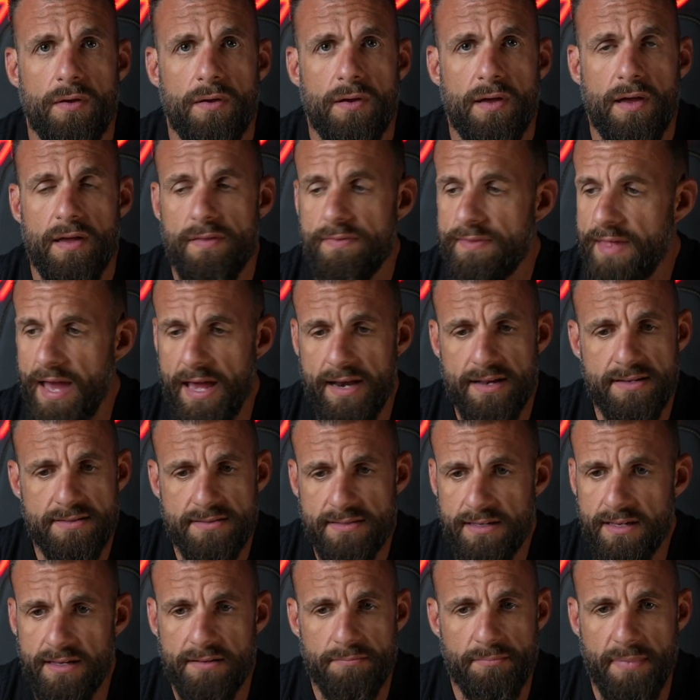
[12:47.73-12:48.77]
And that is
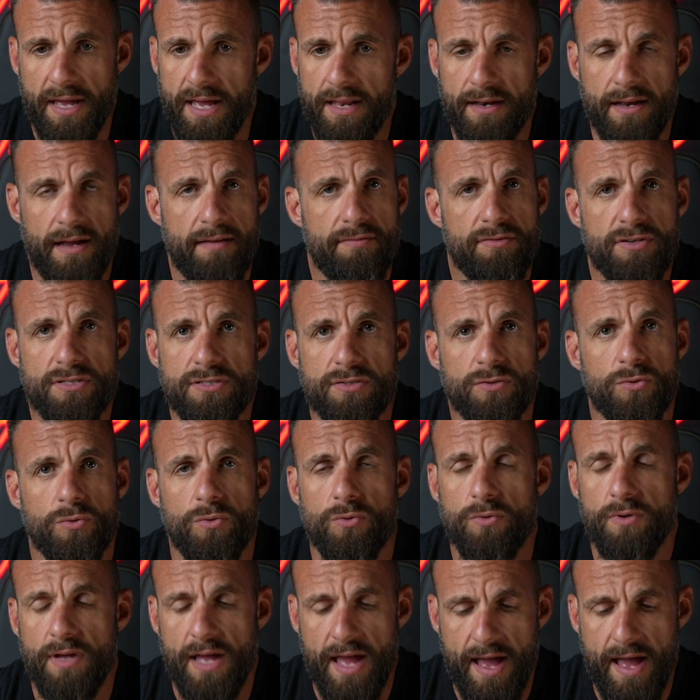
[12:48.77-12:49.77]
it, man. Every single